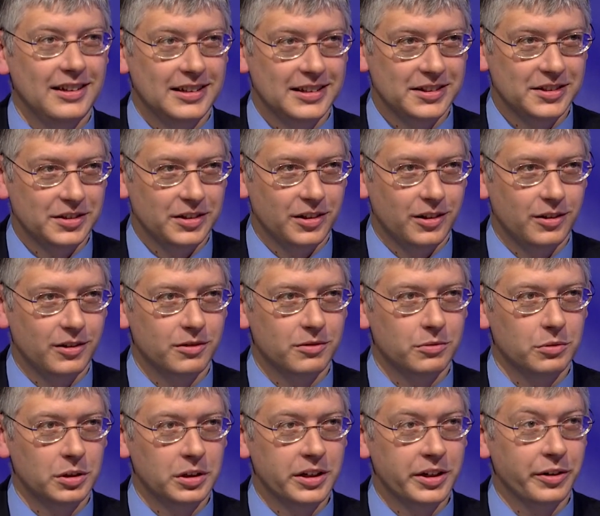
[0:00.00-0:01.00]
And so
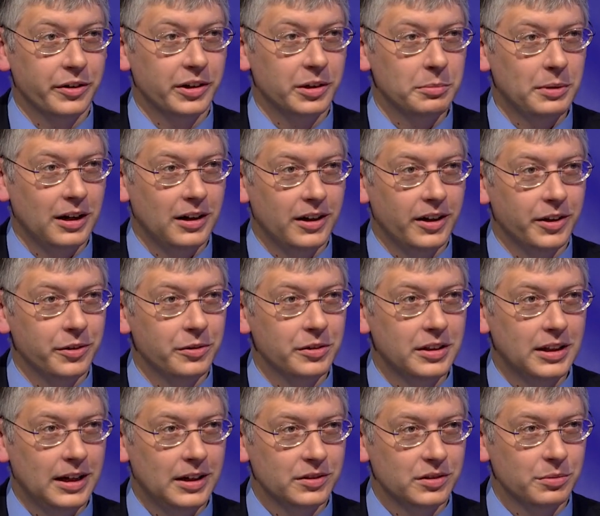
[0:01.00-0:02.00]
we're nearing about
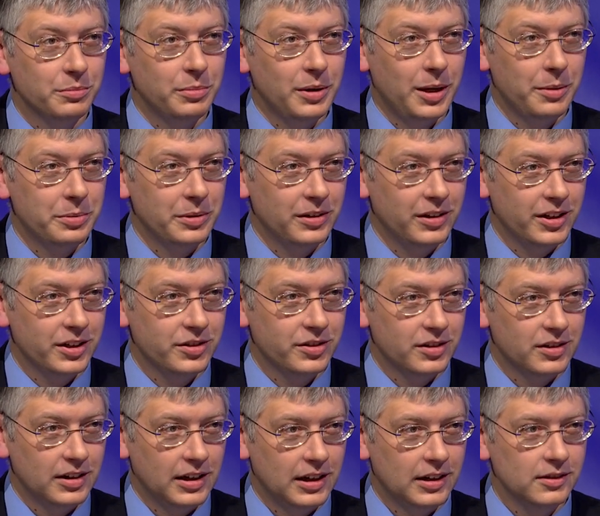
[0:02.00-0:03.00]
100,000
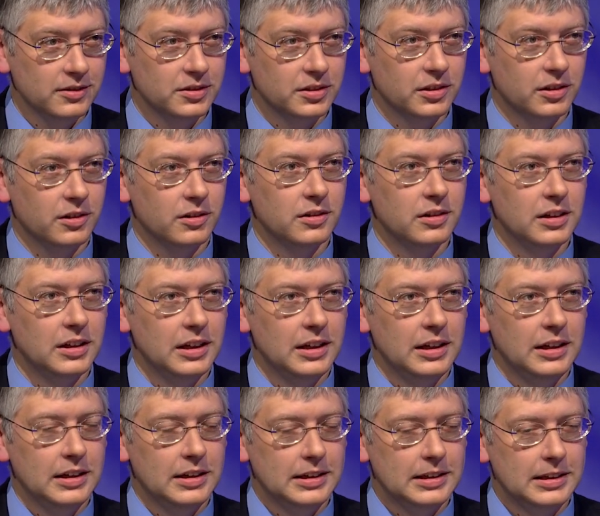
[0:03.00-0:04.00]
population now, so,
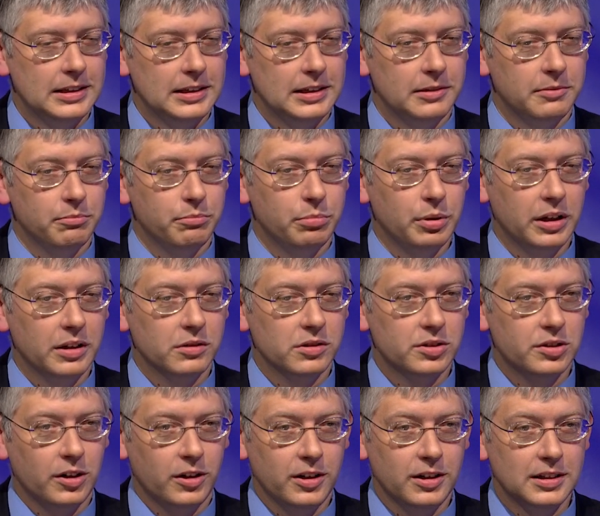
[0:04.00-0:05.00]
but
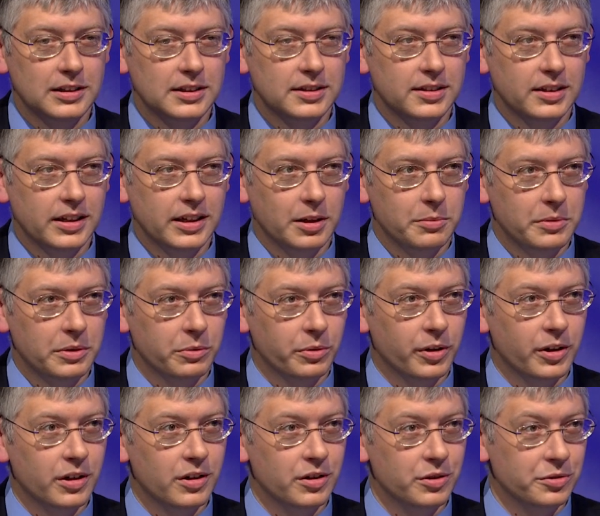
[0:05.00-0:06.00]
started the city, I mean,
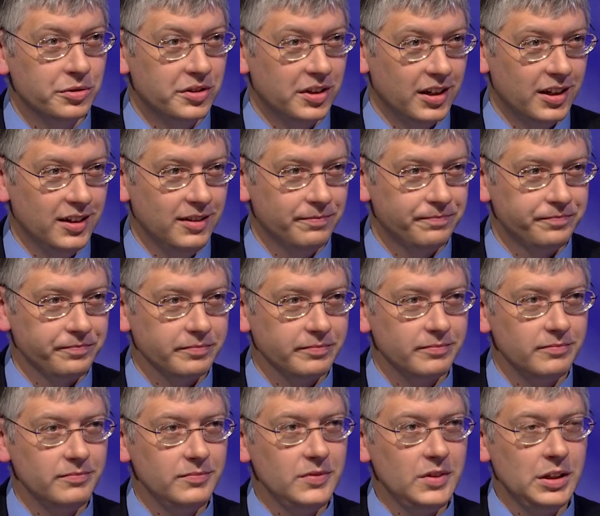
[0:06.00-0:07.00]
we're a new city.
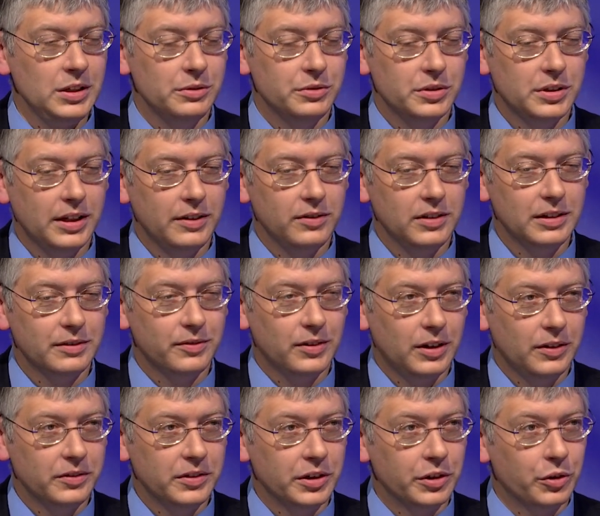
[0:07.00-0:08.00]
I was heavily
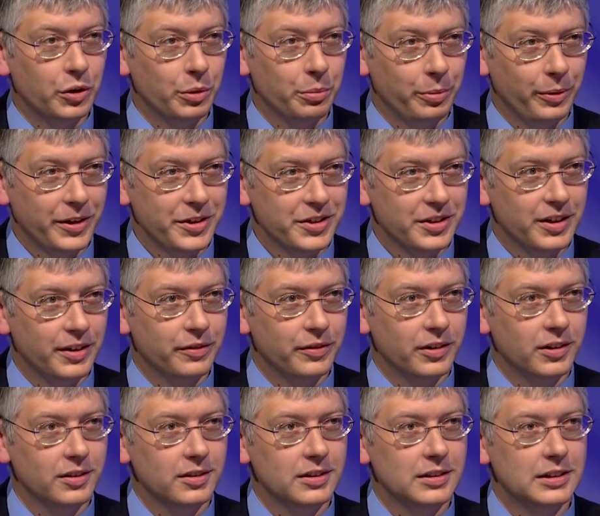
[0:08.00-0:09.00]
involved in the incorporation
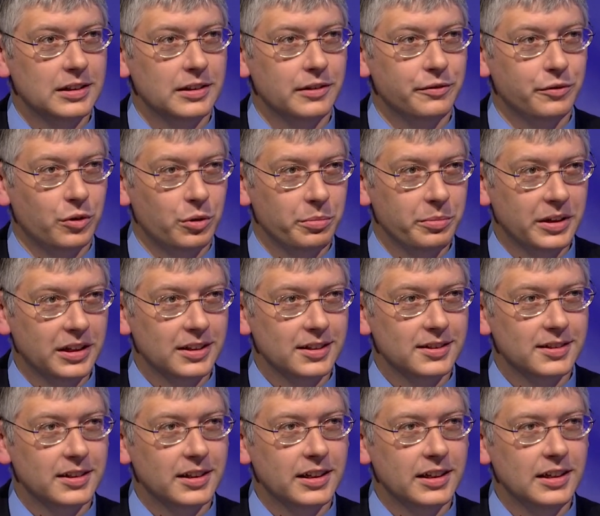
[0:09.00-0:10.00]
effort, forming the
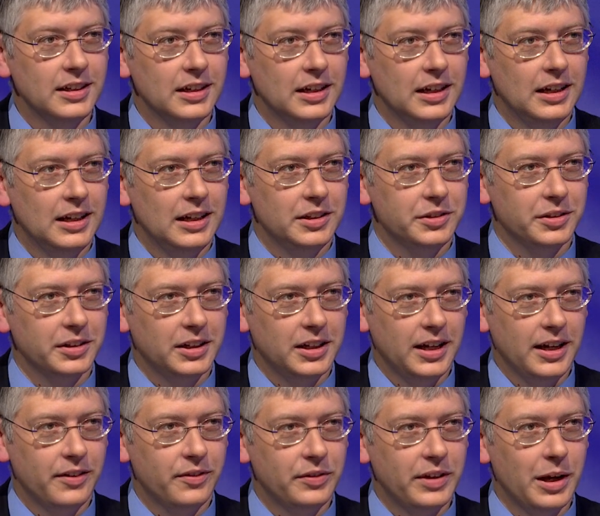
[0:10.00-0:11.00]
city. So I
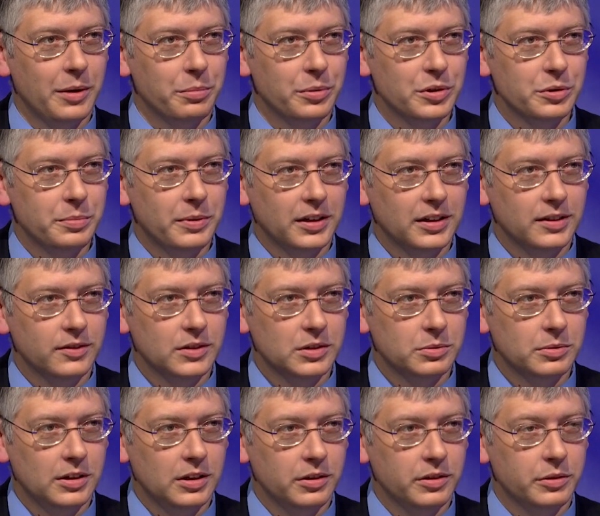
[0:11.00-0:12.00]
kind of have that perspective as
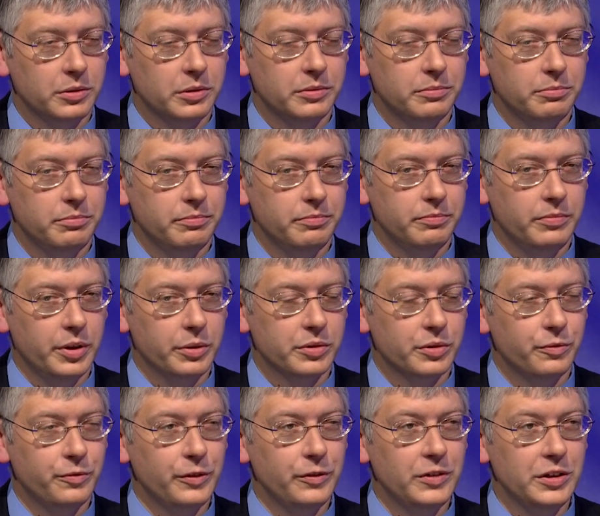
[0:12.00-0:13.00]
well, though there
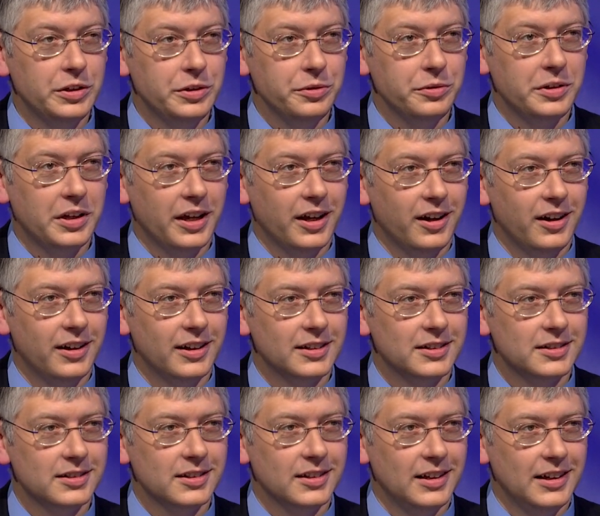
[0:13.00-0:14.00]
was 52
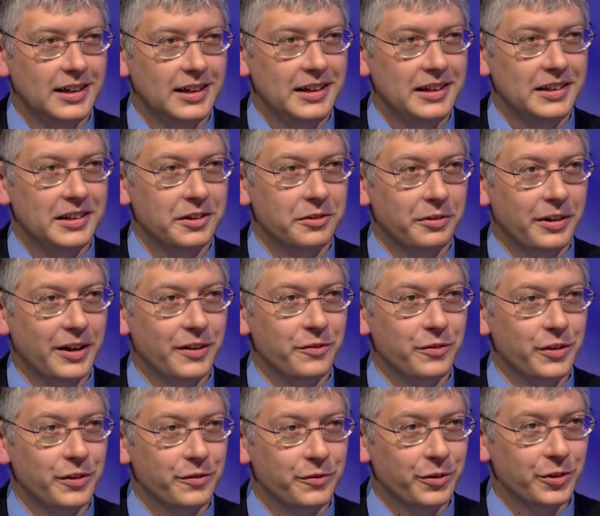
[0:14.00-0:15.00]
candidates that ran
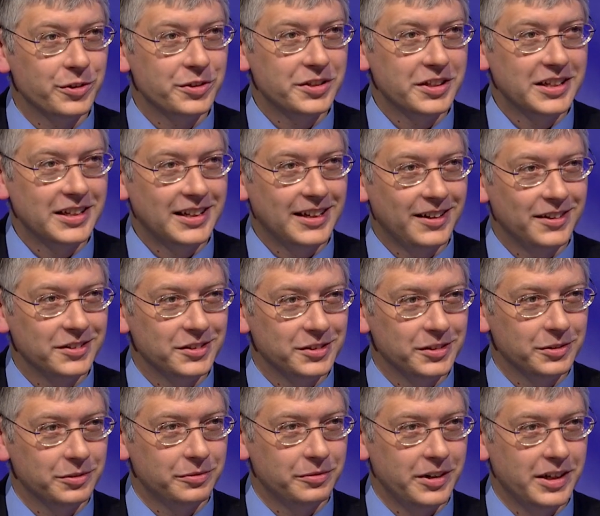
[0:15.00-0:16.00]
for the first city
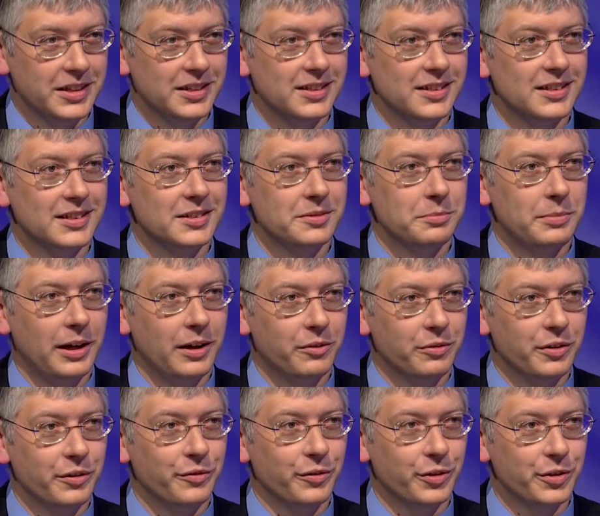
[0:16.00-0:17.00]
council races back
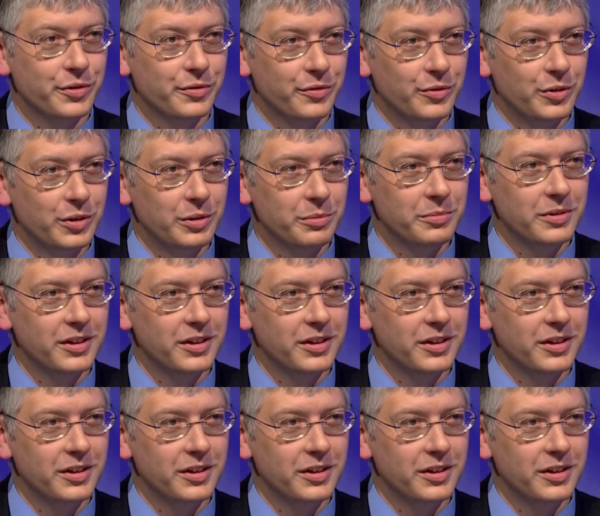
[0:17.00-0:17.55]
when we first formed.